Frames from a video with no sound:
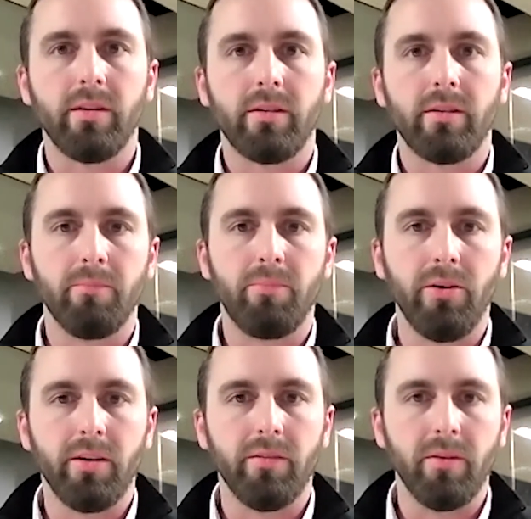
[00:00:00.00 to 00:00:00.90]

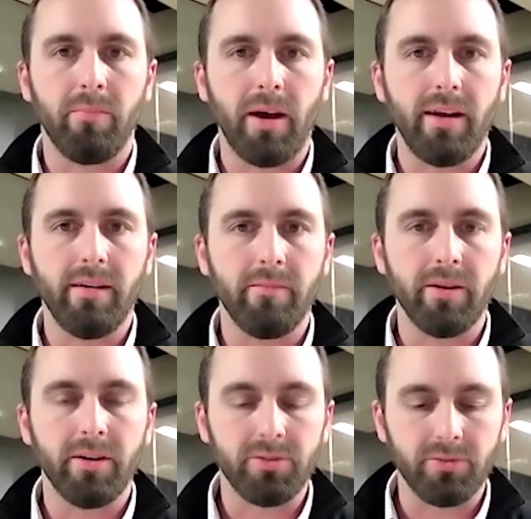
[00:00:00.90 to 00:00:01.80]
component of the Biden
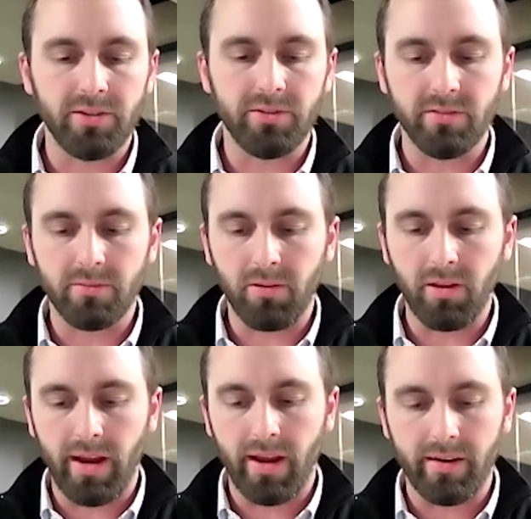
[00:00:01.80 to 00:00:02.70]
administration's
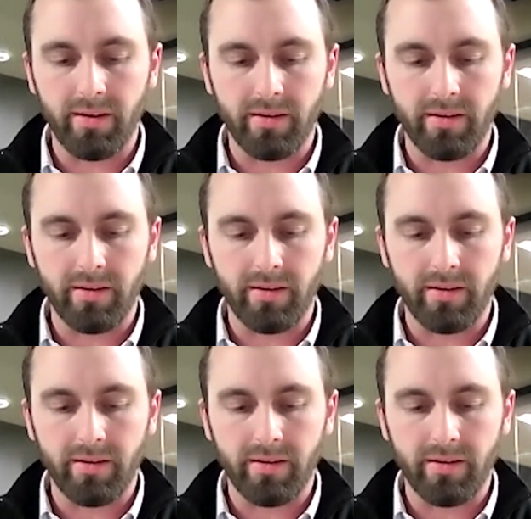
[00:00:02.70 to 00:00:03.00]
plan,